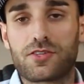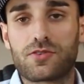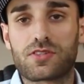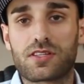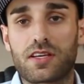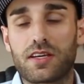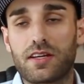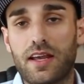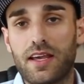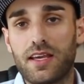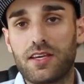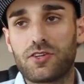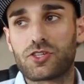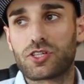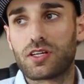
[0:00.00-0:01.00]
You said,
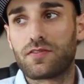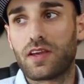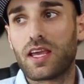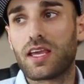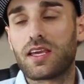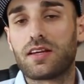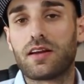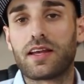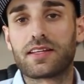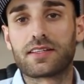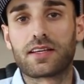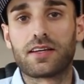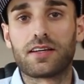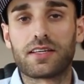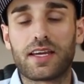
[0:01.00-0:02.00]
hey, you should have 8, and
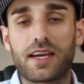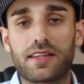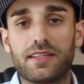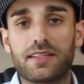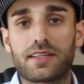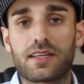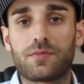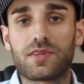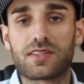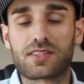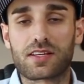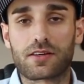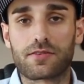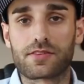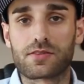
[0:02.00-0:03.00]
yeah, they didn't give me
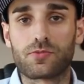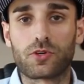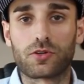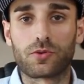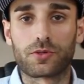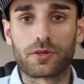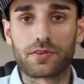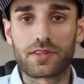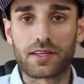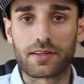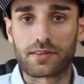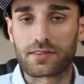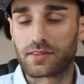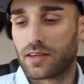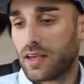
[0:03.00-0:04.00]
stickers in one order,
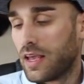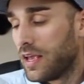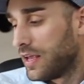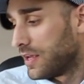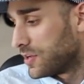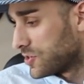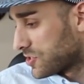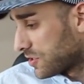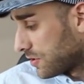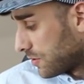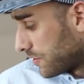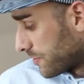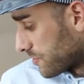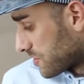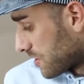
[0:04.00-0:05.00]
thanks. So
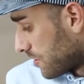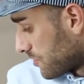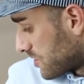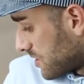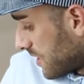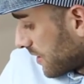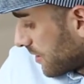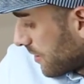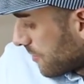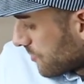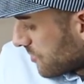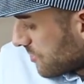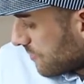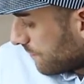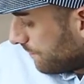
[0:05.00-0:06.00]
there's those
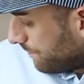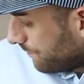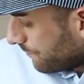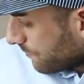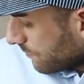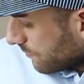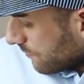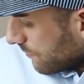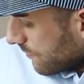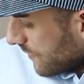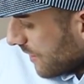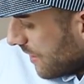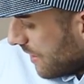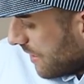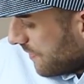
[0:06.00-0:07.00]
stickers,
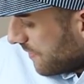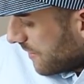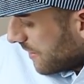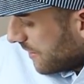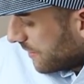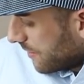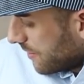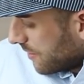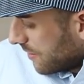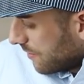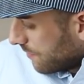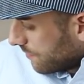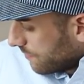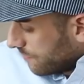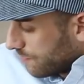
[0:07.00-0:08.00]
and then
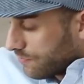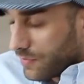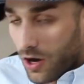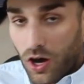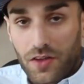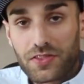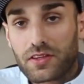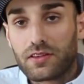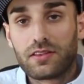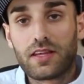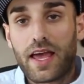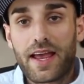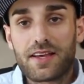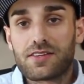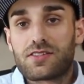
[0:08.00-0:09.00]
on the
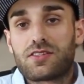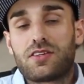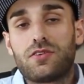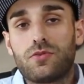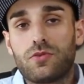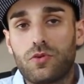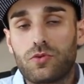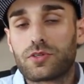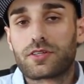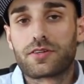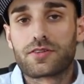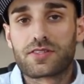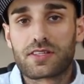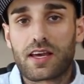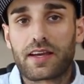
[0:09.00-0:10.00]
last 2
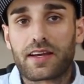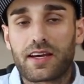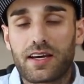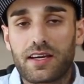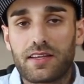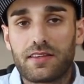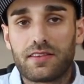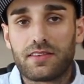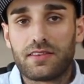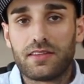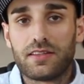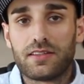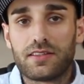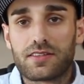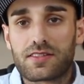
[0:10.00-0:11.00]
orders, I got
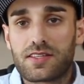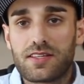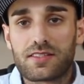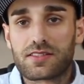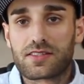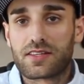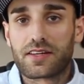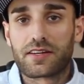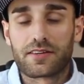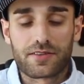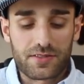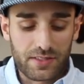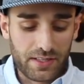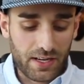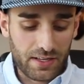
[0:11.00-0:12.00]
the season
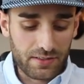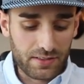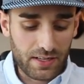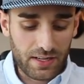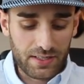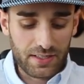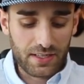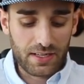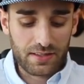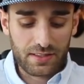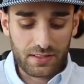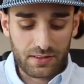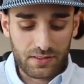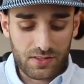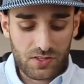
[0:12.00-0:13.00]
stickers. Like, I didn't get anything
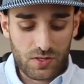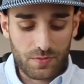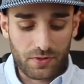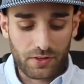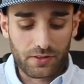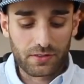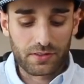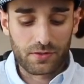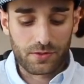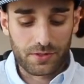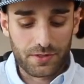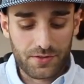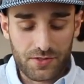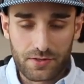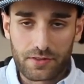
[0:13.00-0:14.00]
in the super early
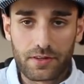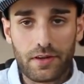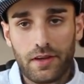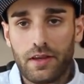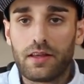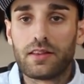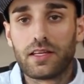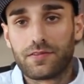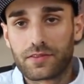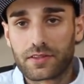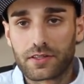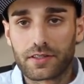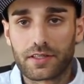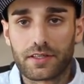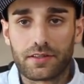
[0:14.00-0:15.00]
orders or
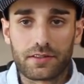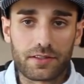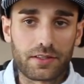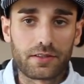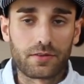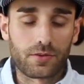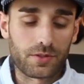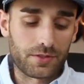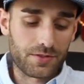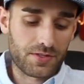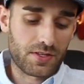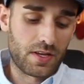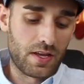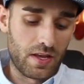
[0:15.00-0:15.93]
11:30, you know, orders.